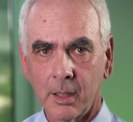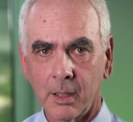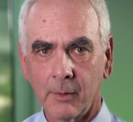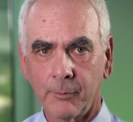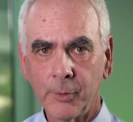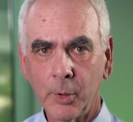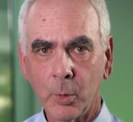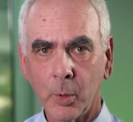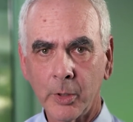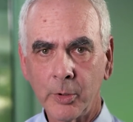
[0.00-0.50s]

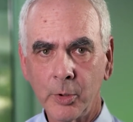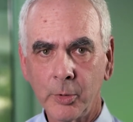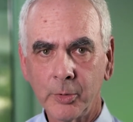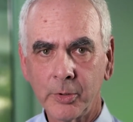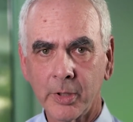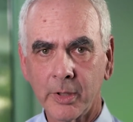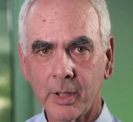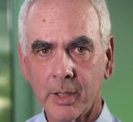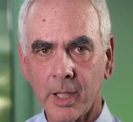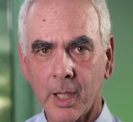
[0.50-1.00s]
If you are new
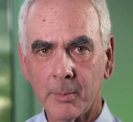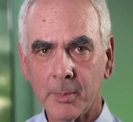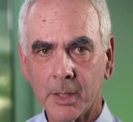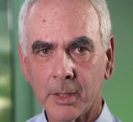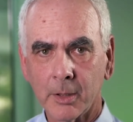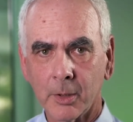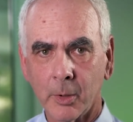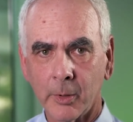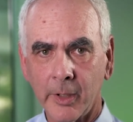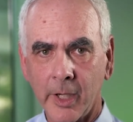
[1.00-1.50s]
to the
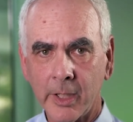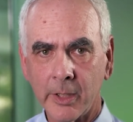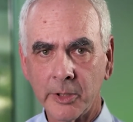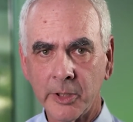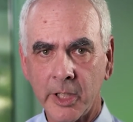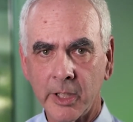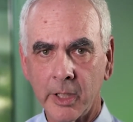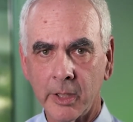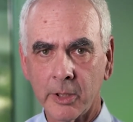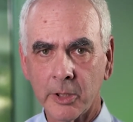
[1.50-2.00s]
chemical or
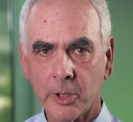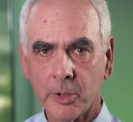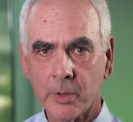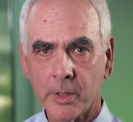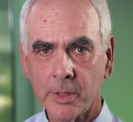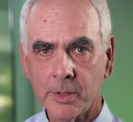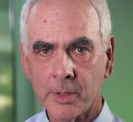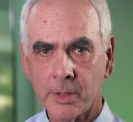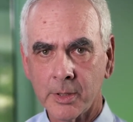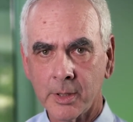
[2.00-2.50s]
energy
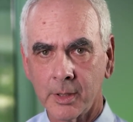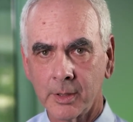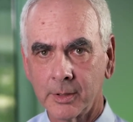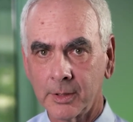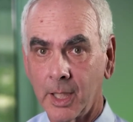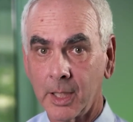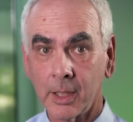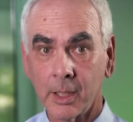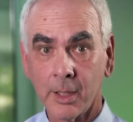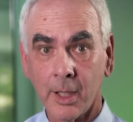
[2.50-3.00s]
industries,
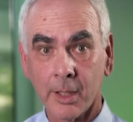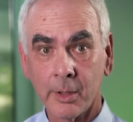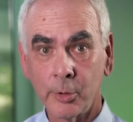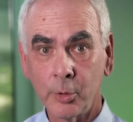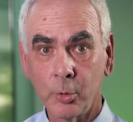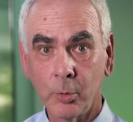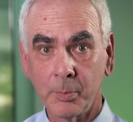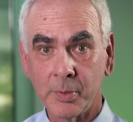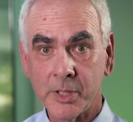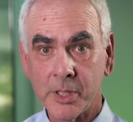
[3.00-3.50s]
taking on a
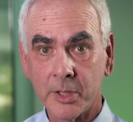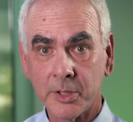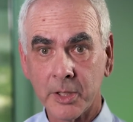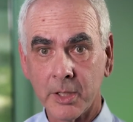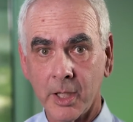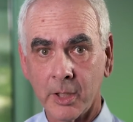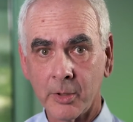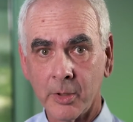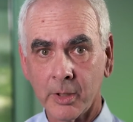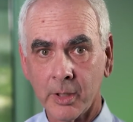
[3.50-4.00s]
new
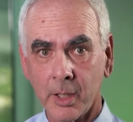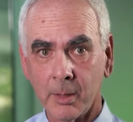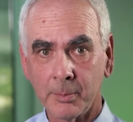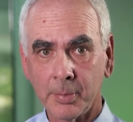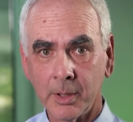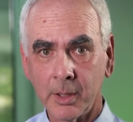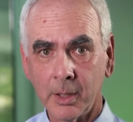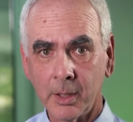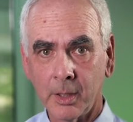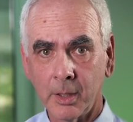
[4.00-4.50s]
position at your
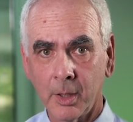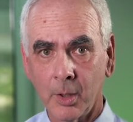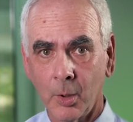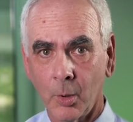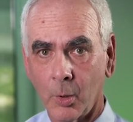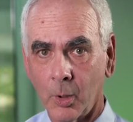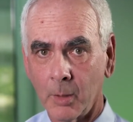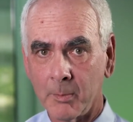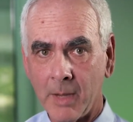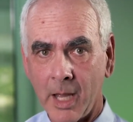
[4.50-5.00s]
company,
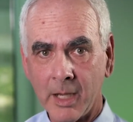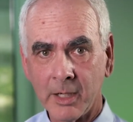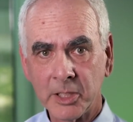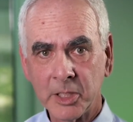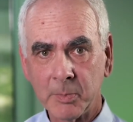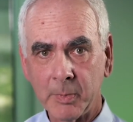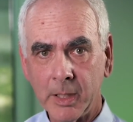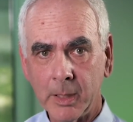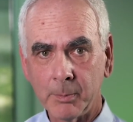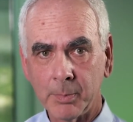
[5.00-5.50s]
or
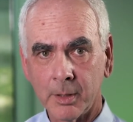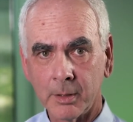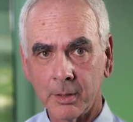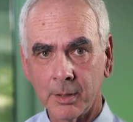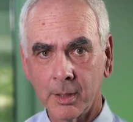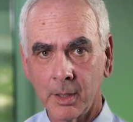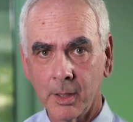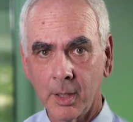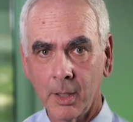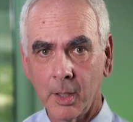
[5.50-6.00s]
manage
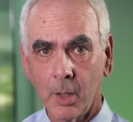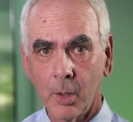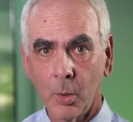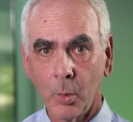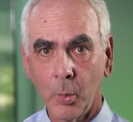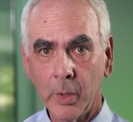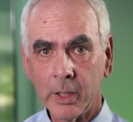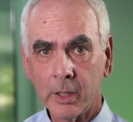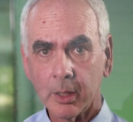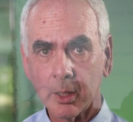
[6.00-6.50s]
people,
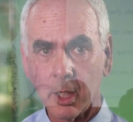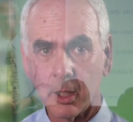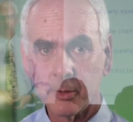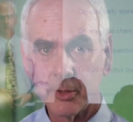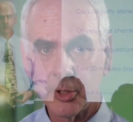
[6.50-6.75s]
we